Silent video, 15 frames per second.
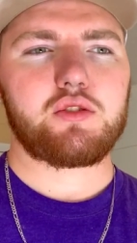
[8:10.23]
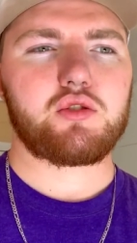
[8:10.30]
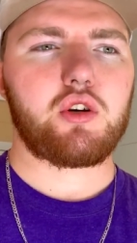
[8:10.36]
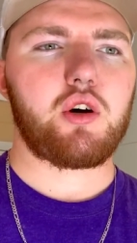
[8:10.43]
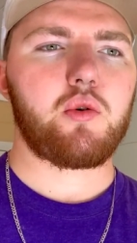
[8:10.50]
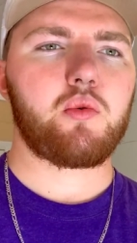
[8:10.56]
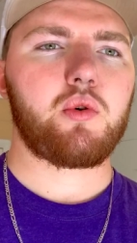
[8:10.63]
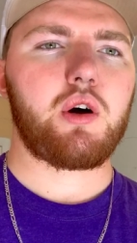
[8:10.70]

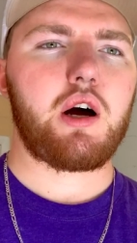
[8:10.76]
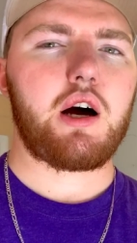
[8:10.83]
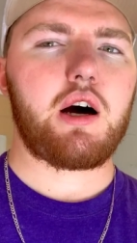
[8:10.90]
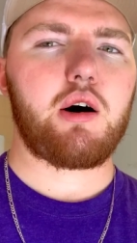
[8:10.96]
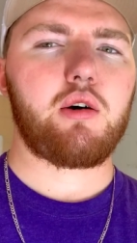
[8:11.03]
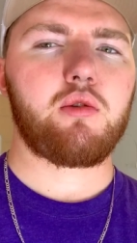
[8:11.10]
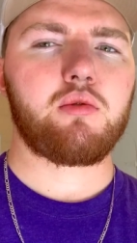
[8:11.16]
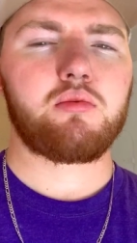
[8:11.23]
So
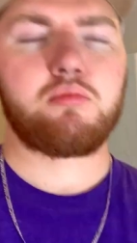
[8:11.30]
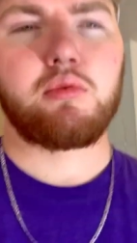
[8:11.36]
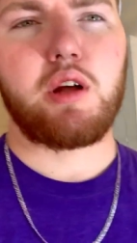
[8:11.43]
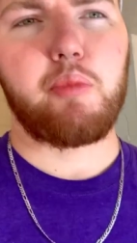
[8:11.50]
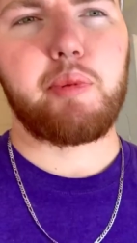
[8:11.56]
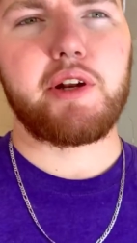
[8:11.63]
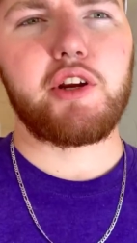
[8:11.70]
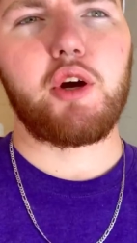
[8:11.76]
I'll
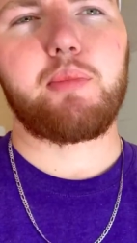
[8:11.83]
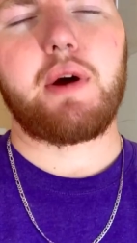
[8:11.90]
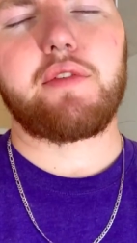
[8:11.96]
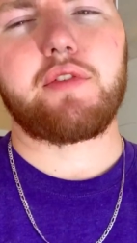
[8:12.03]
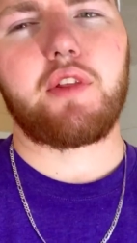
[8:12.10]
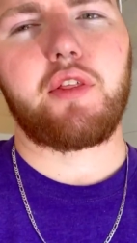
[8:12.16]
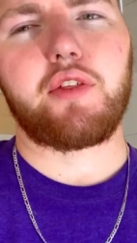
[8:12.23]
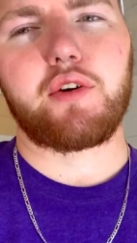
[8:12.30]
pick you up
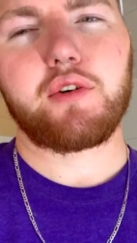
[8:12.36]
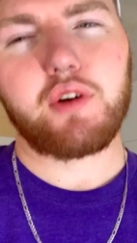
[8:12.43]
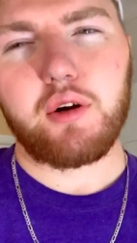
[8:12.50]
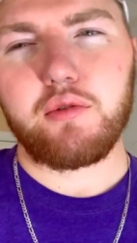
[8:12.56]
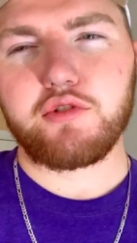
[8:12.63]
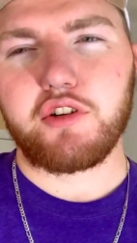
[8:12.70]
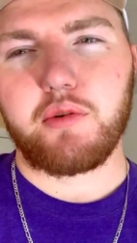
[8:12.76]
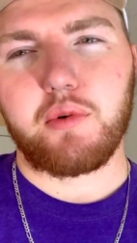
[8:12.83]
after the third coat
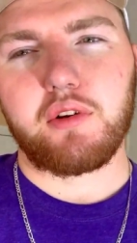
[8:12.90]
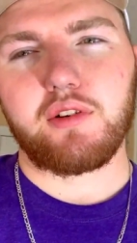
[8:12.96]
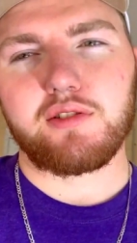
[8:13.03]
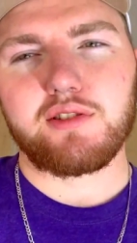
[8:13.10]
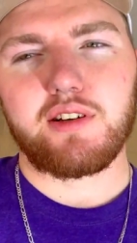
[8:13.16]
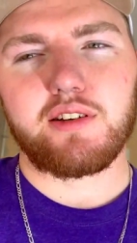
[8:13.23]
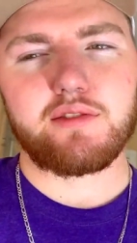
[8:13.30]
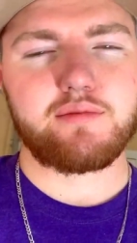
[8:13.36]
and show you what it
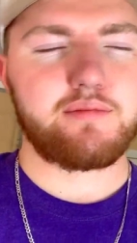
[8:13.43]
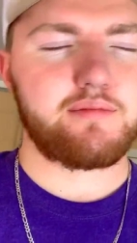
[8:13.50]
looks like.